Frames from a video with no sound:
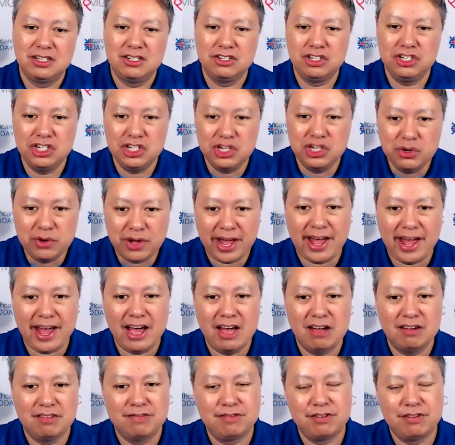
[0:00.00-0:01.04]
do you
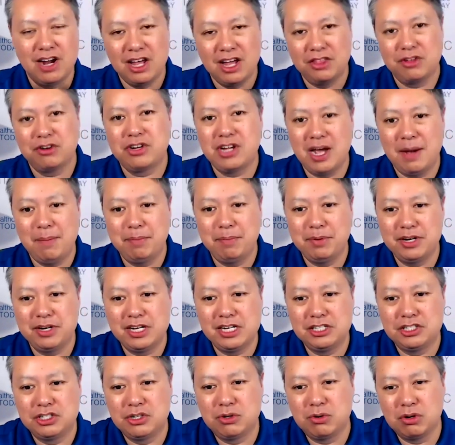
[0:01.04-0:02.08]
have for other
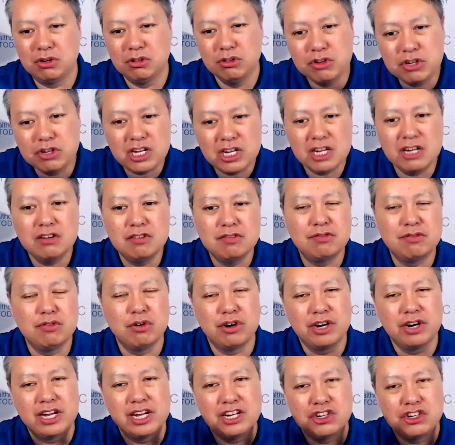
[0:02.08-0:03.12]
companies who are looking
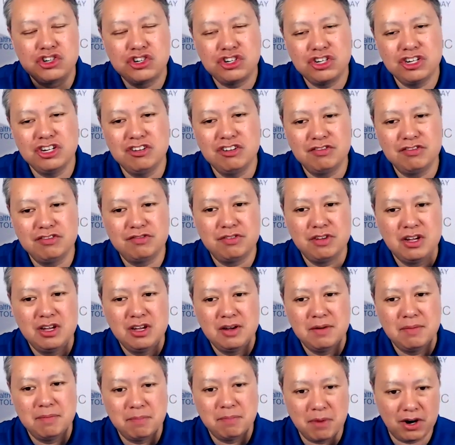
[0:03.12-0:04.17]
for a chief
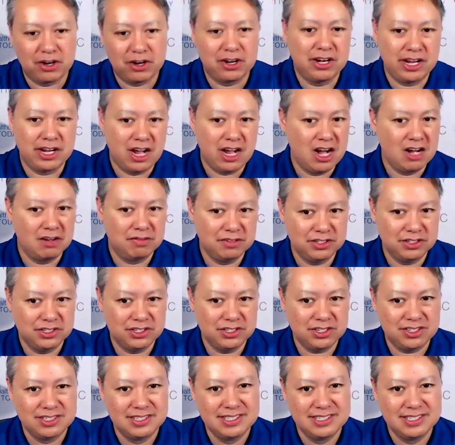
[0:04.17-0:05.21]
marketing officer?